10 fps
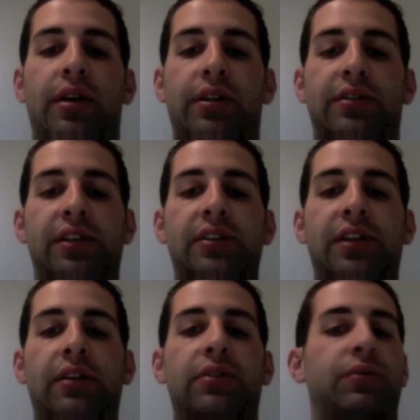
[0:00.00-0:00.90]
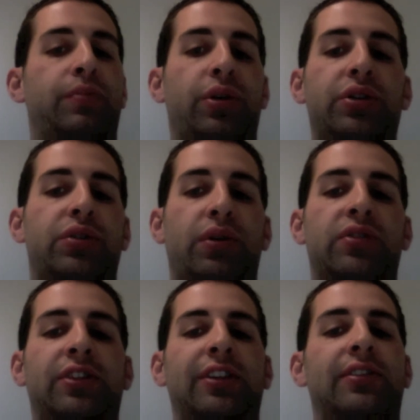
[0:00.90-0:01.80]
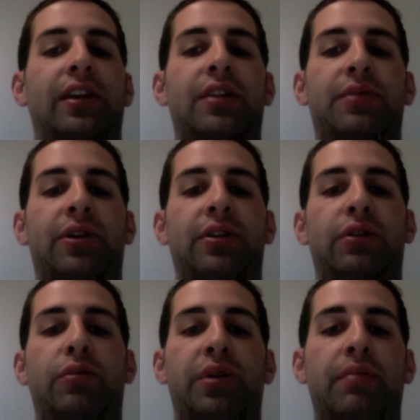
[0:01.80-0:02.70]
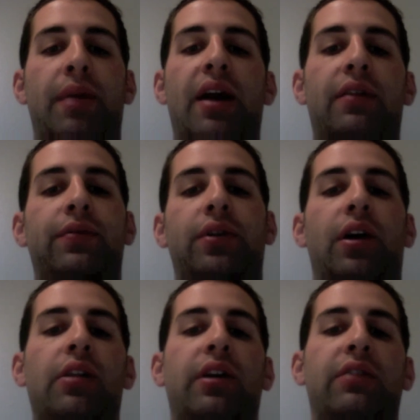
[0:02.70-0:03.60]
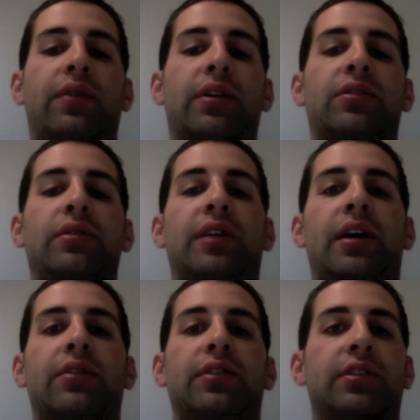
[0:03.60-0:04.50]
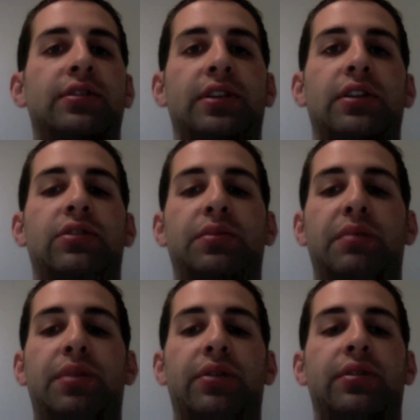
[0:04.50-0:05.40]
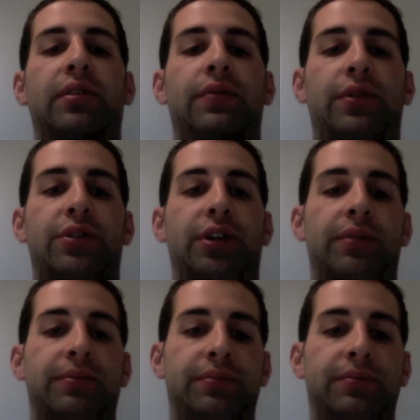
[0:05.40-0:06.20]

The city center's push towards sustainability will be a model for all Las Vegas hotels and casinos to be built in the future.